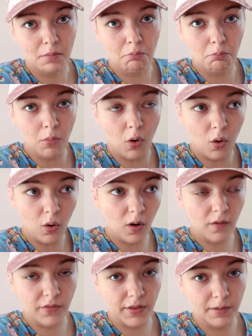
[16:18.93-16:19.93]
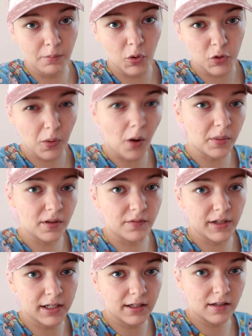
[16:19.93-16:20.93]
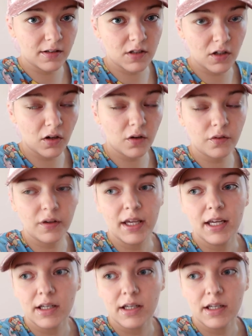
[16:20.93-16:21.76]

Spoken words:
more of the most popular villain and stuff.